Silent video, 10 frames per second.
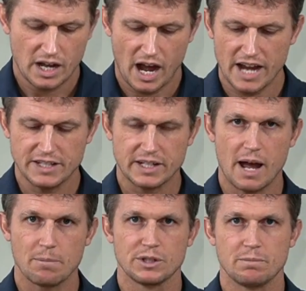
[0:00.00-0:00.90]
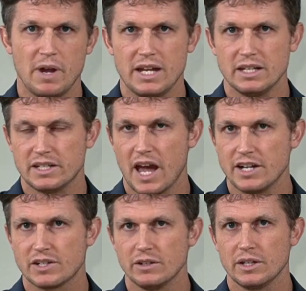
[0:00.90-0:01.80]
IceCap was made
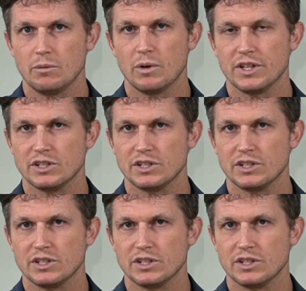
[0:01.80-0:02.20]
intentionally with the